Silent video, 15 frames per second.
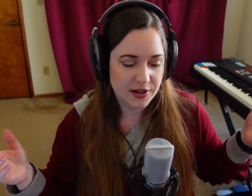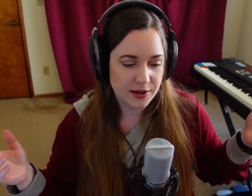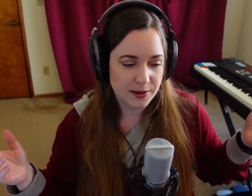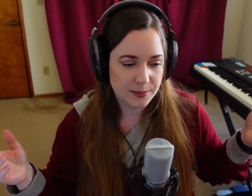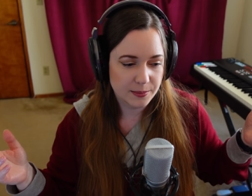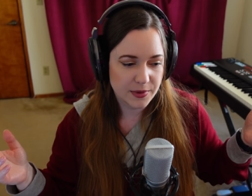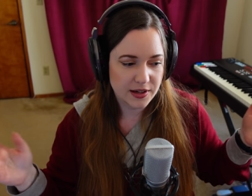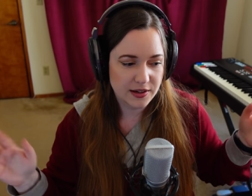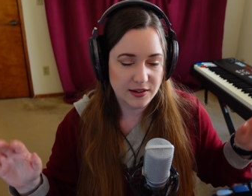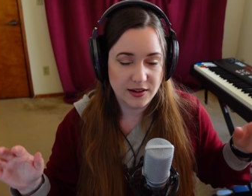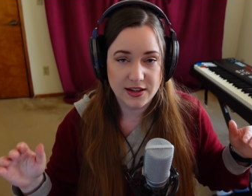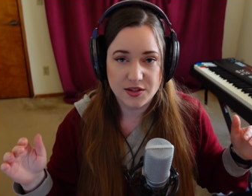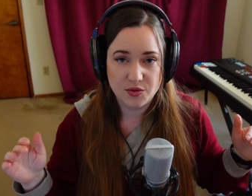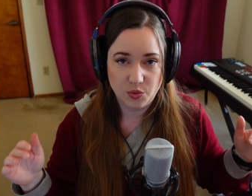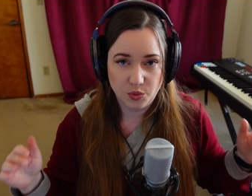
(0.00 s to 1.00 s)
um, a little
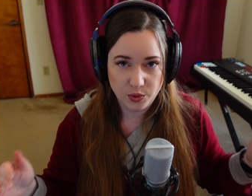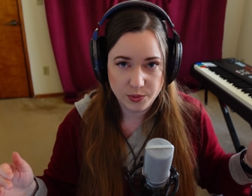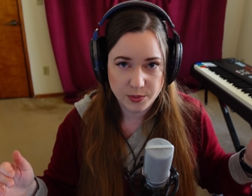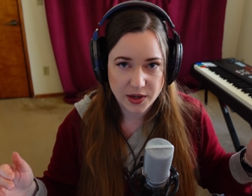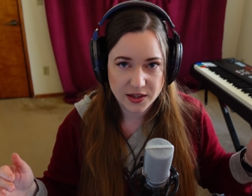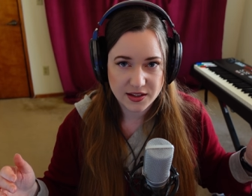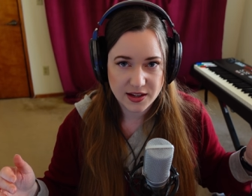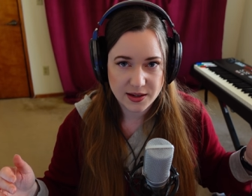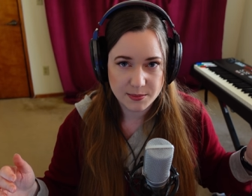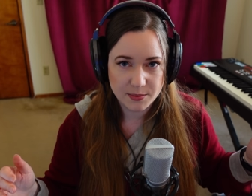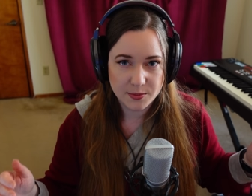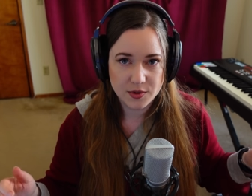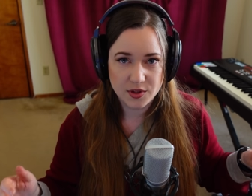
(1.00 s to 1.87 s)
less room on them.